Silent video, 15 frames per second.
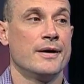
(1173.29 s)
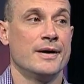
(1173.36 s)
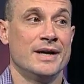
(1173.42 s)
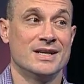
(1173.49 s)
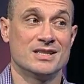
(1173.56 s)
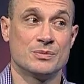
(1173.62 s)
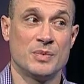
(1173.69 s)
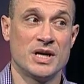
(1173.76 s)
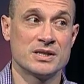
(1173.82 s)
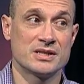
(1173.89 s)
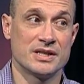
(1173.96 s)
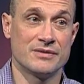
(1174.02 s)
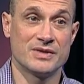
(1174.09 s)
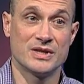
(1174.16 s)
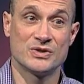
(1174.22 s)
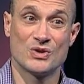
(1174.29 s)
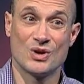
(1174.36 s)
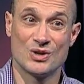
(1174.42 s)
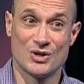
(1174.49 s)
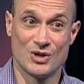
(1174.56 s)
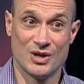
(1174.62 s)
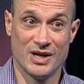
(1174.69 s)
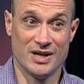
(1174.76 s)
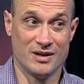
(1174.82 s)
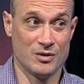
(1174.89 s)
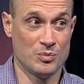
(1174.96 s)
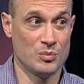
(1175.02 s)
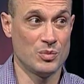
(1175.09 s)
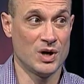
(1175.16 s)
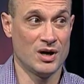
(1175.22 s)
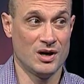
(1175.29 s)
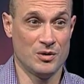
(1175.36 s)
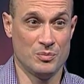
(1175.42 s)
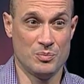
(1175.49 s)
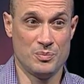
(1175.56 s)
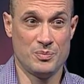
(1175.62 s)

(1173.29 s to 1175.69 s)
and especially if they start turning uh,